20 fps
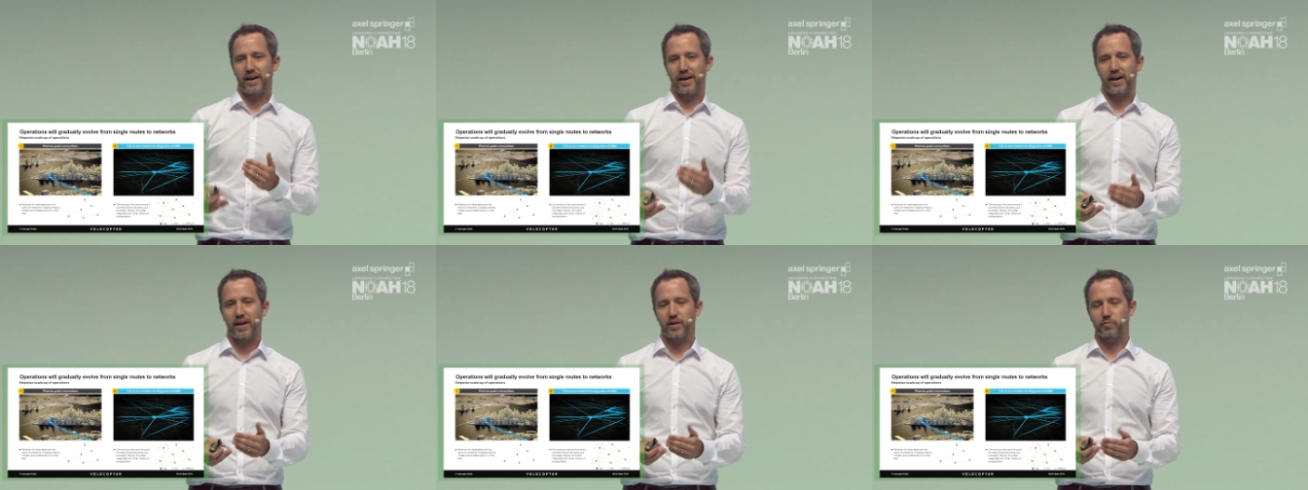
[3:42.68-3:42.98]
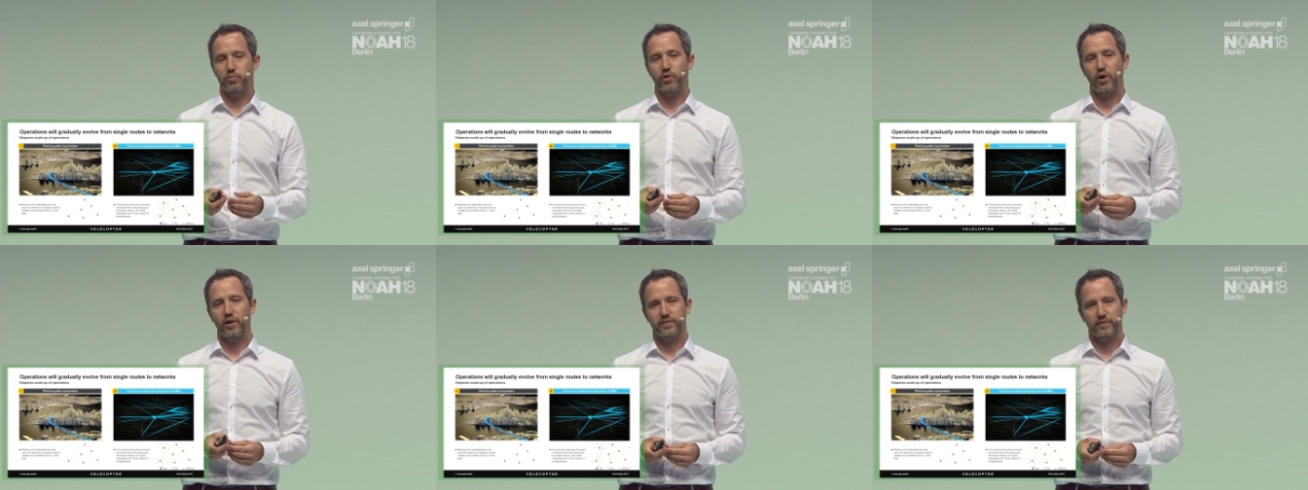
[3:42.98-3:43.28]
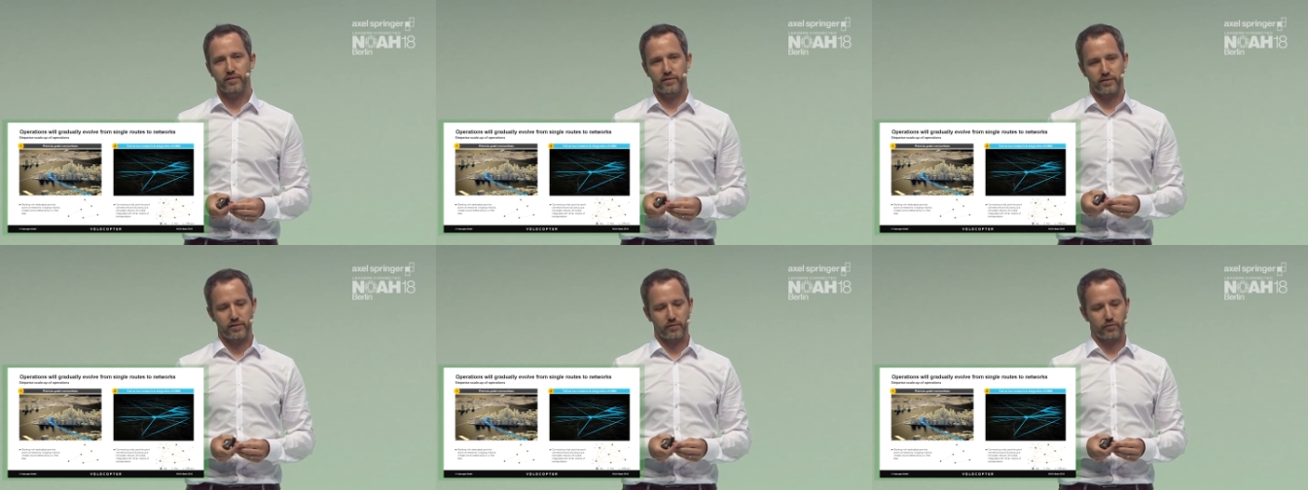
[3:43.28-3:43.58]
and
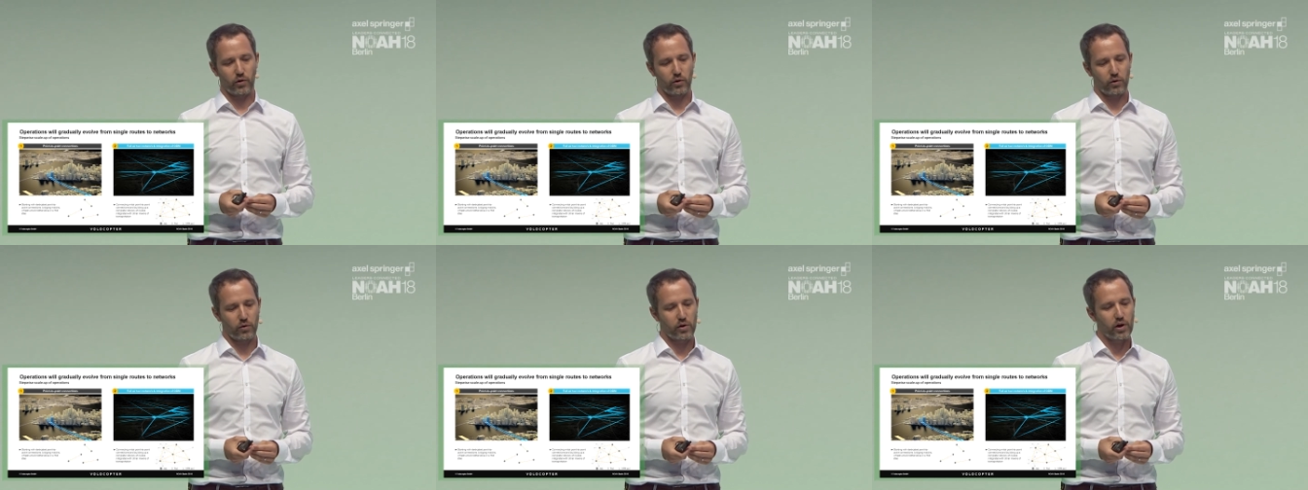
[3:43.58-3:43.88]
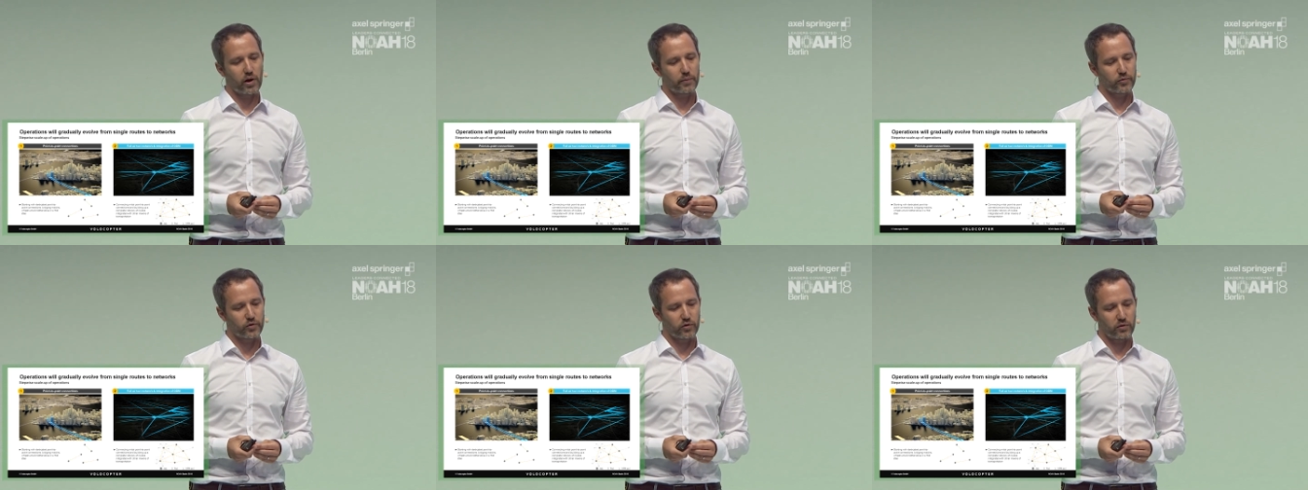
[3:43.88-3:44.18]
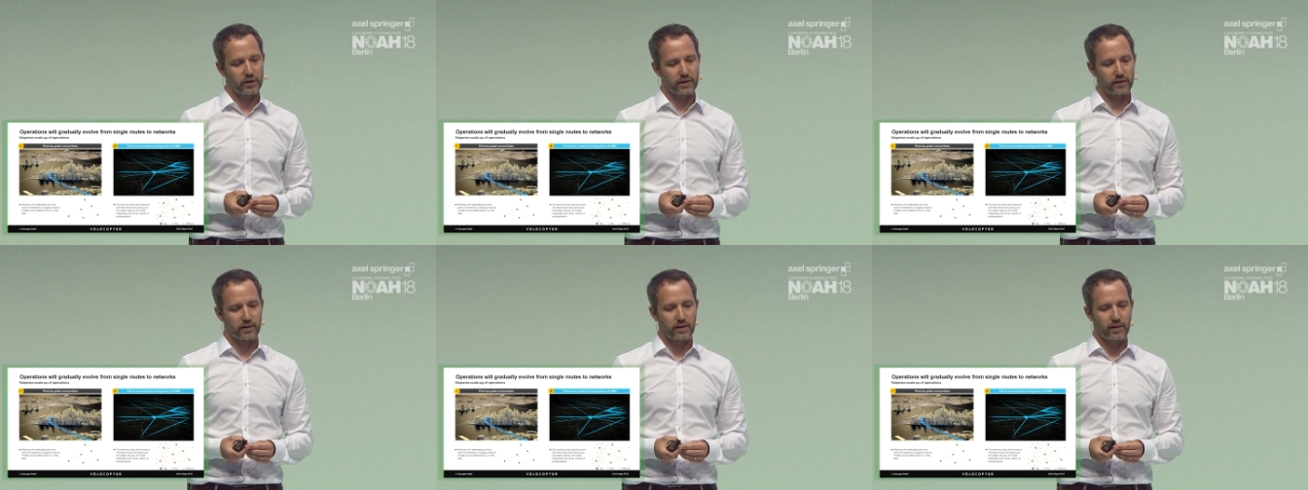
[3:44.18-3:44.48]
process the volocopter
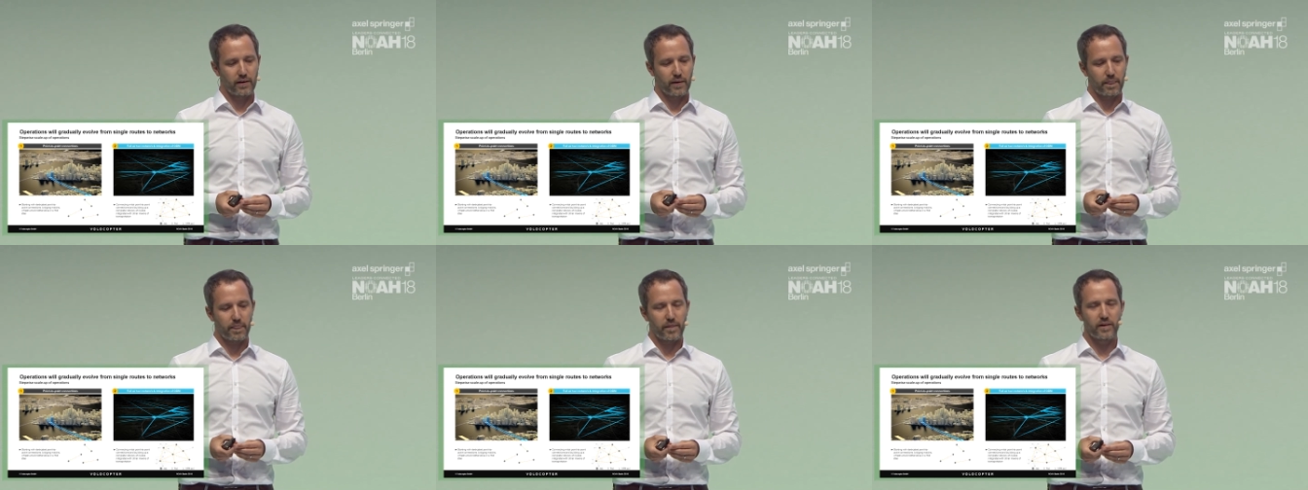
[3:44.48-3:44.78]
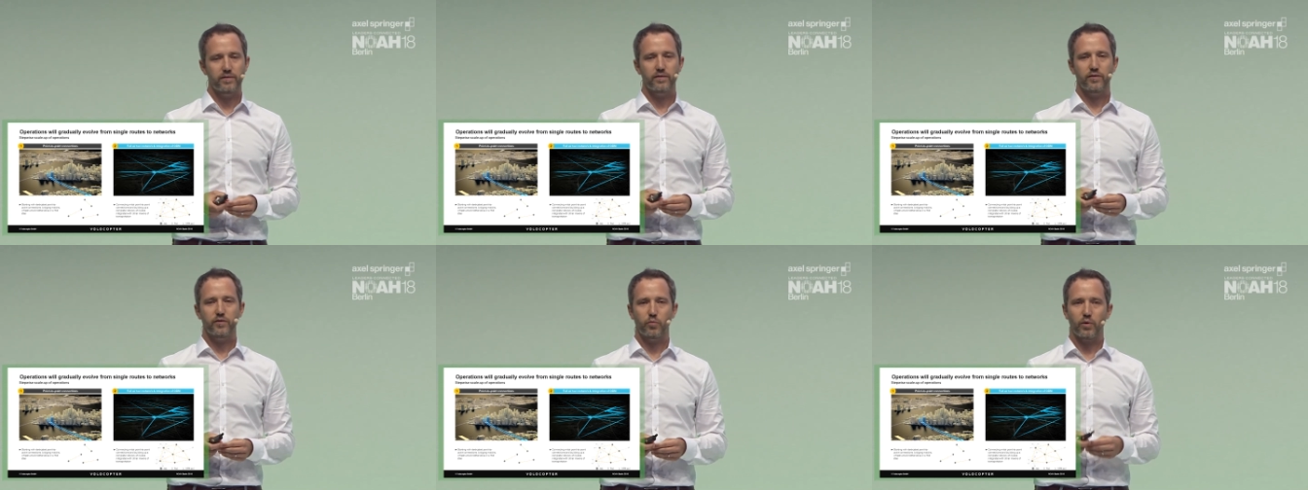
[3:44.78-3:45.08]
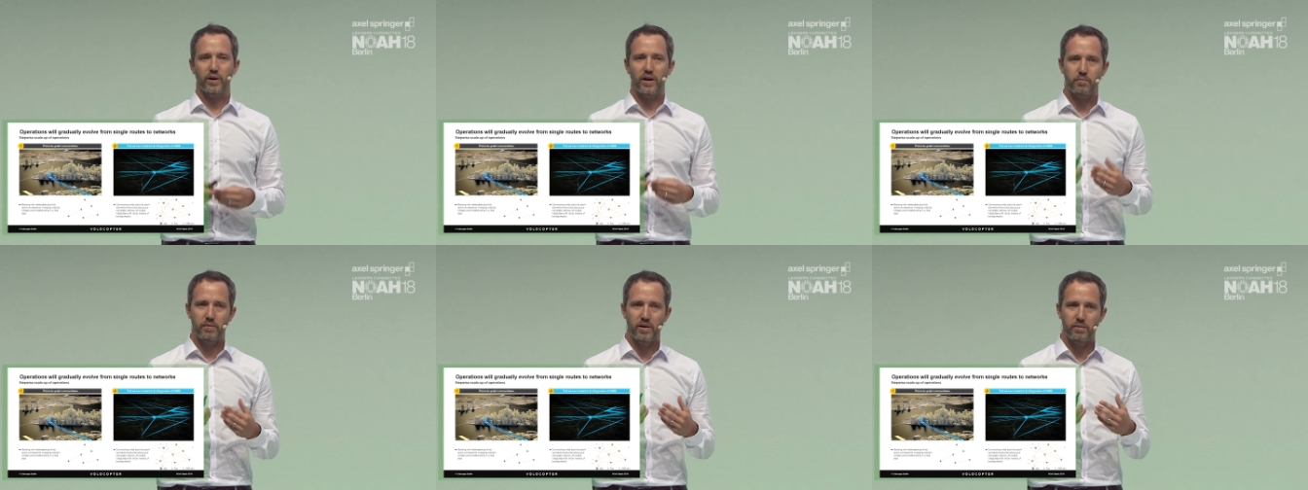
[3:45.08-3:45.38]
in. This is
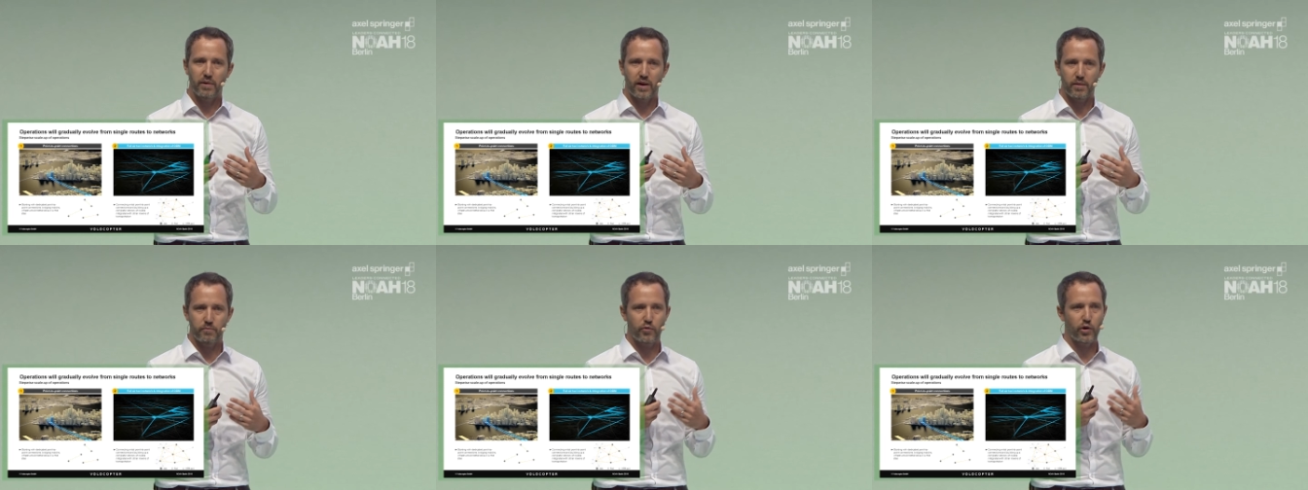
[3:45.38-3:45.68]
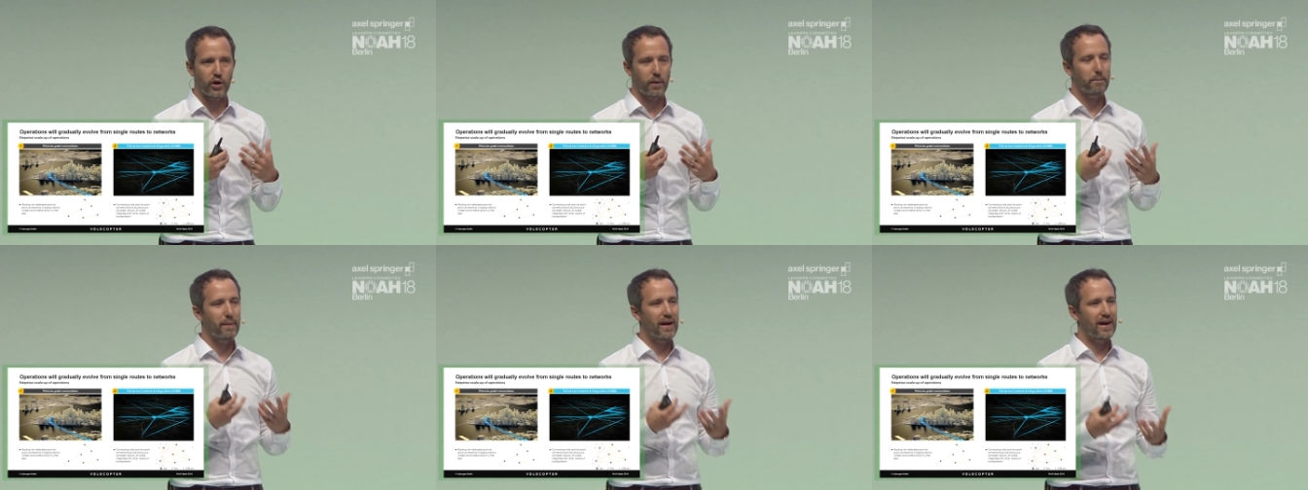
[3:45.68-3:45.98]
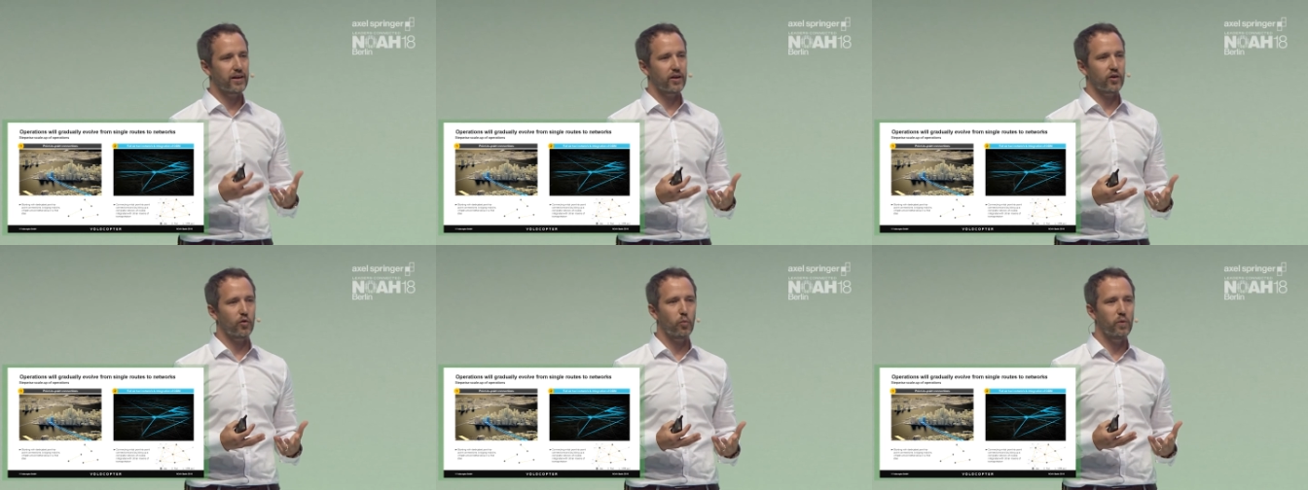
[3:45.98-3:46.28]
what I mean by
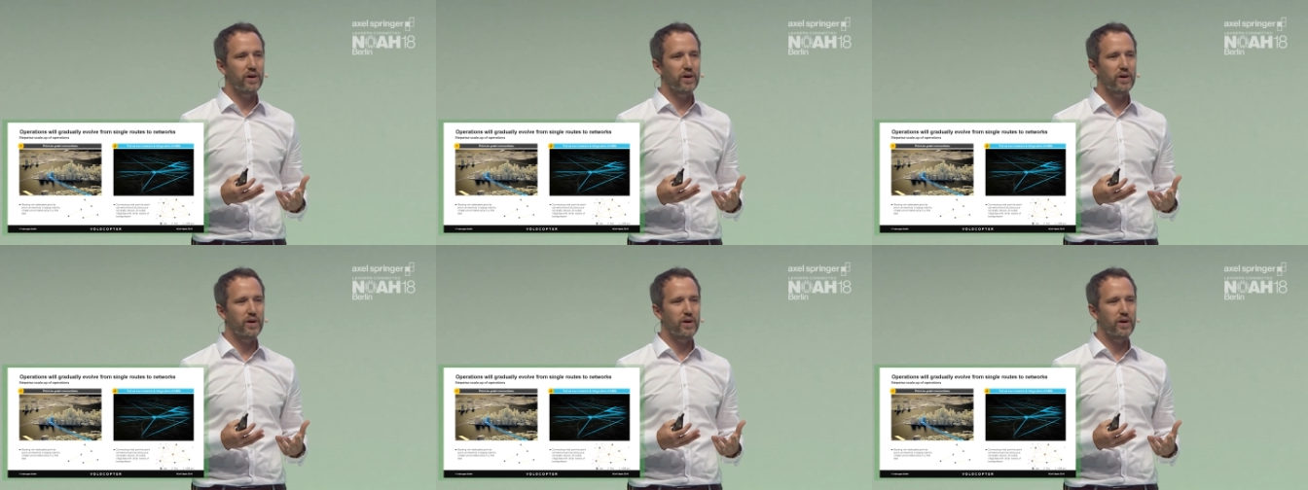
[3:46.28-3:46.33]
pragmatic.